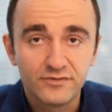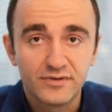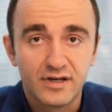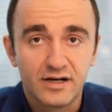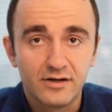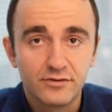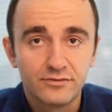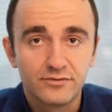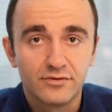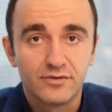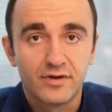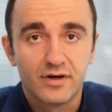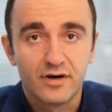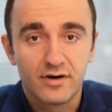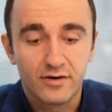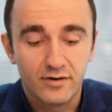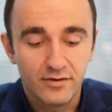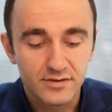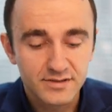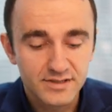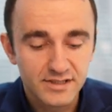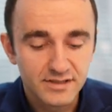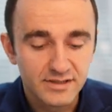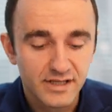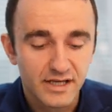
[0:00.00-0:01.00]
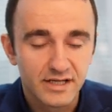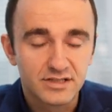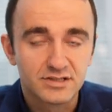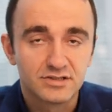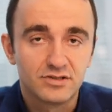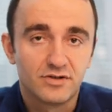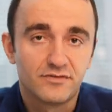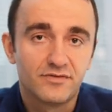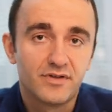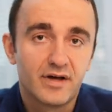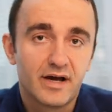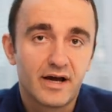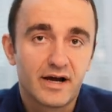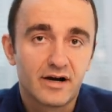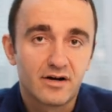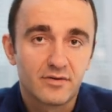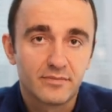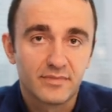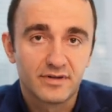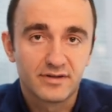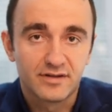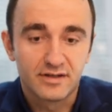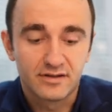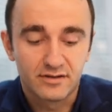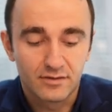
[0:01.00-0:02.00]
now to the oxidation of the
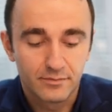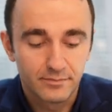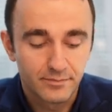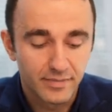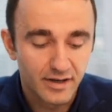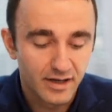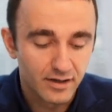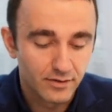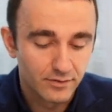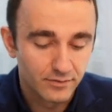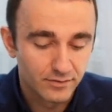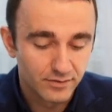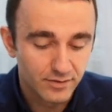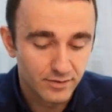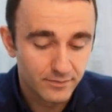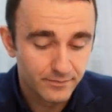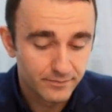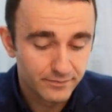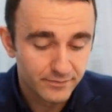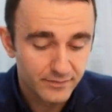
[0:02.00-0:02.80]
aromatic compound.